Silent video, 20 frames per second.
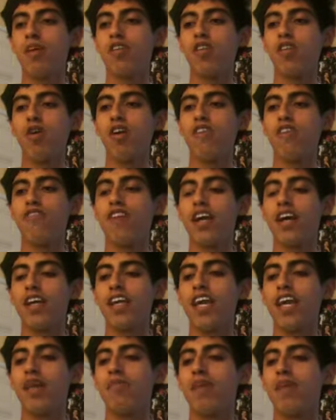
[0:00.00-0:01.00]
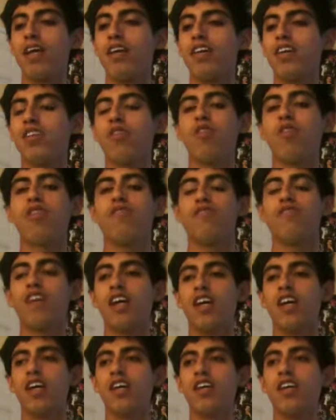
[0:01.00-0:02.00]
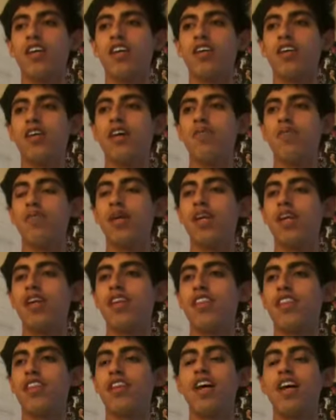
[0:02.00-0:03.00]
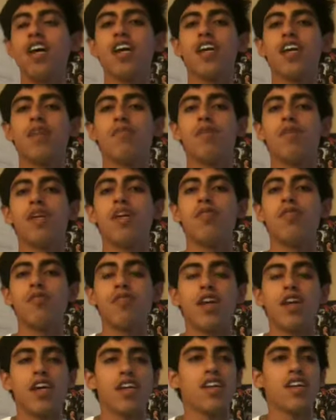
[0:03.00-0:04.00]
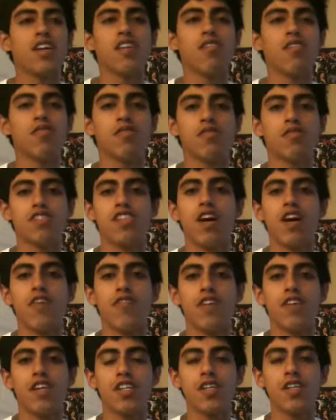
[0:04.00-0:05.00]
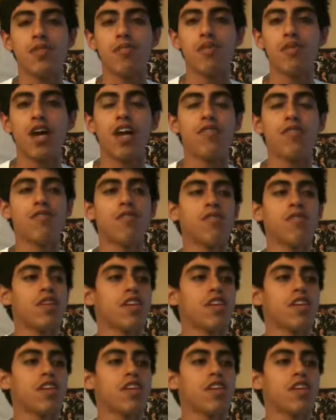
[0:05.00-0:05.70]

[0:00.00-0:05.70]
glorify gangbanging, glorify being a thug and being, like, you know, selfish and prideful.